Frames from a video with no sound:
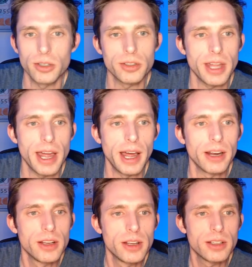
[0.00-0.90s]
that
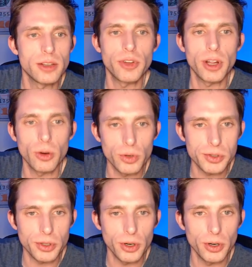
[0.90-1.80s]
the Federal
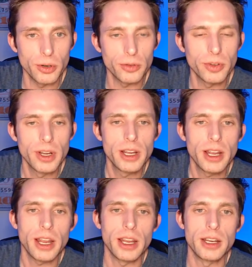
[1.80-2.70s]
Reserve
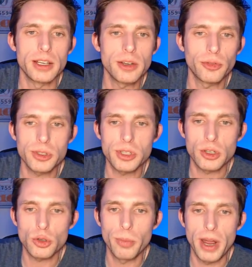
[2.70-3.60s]
and different
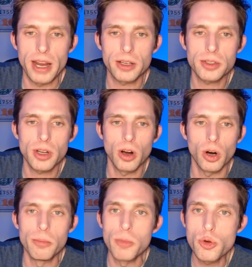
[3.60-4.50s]
central banks are
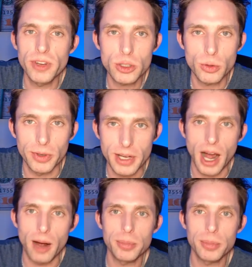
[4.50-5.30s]
moving to adopt.